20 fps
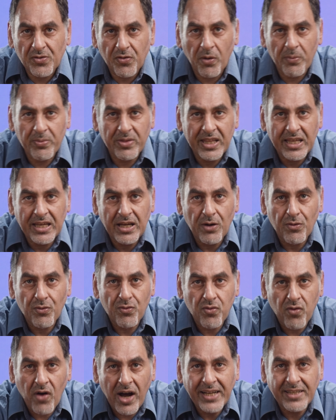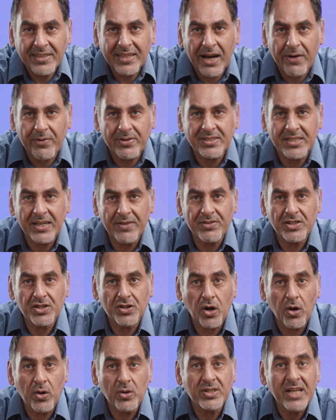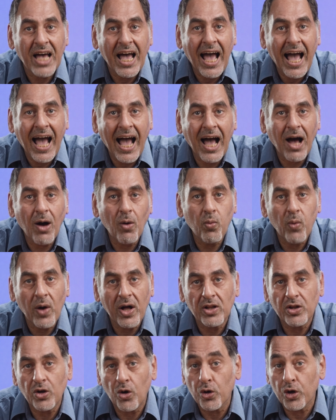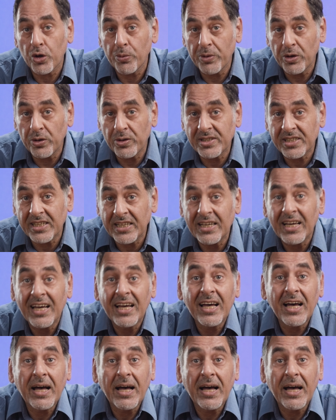from the right narrative shows how well your community